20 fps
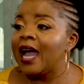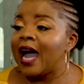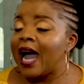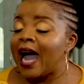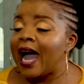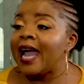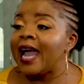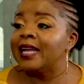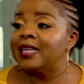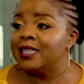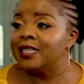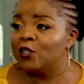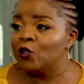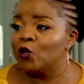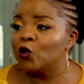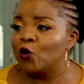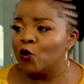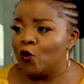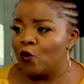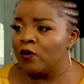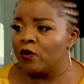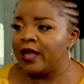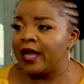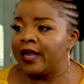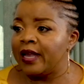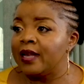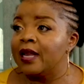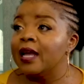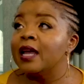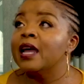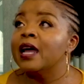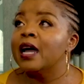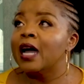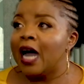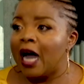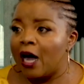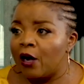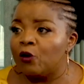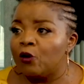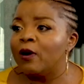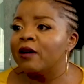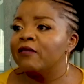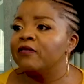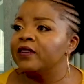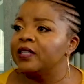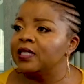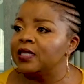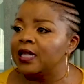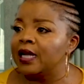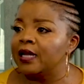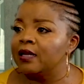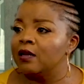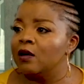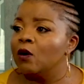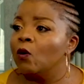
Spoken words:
I did not know that, how do I fix that?